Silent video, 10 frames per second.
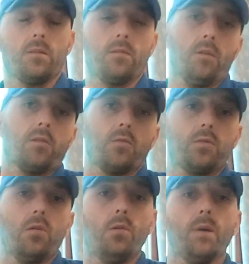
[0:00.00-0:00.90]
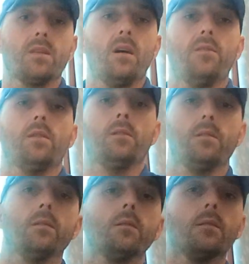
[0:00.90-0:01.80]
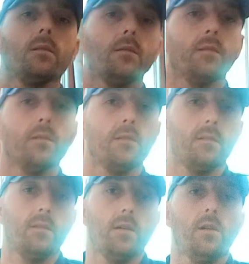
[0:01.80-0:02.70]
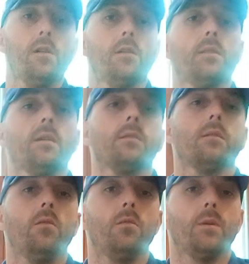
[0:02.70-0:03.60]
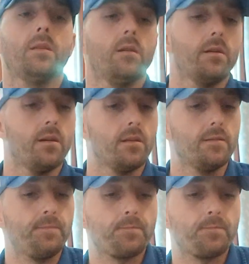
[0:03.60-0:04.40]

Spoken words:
but govern the earth and all material.